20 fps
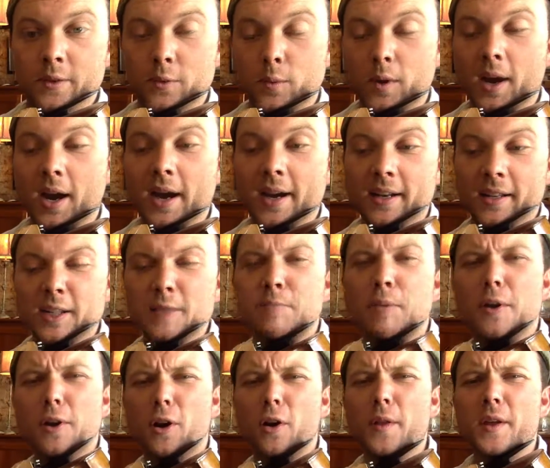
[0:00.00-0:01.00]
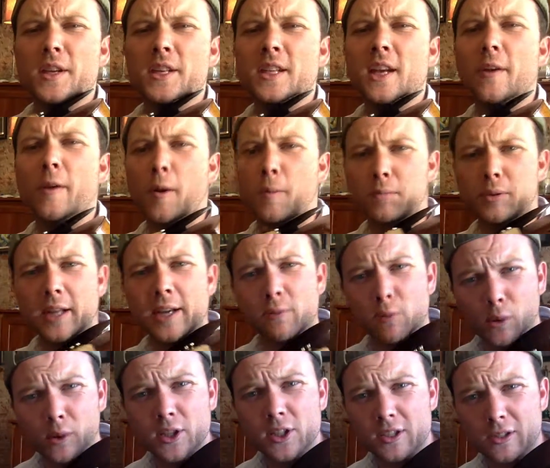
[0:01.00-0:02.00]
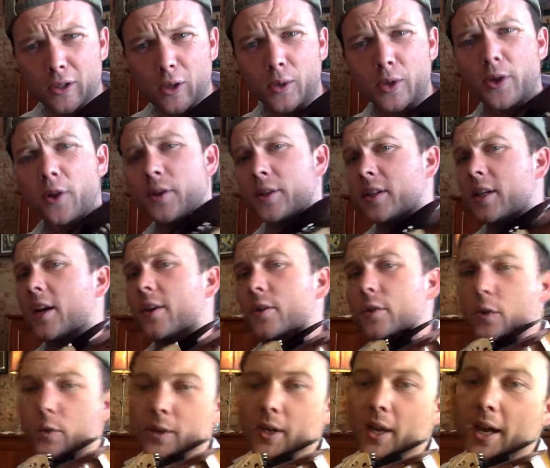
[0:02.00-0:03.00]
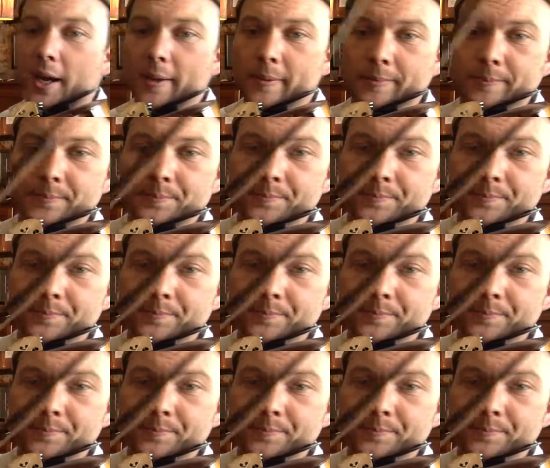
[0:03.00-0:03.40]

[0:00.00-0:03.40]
right? Let's put all that together. I'll play it really slowly all together, okay?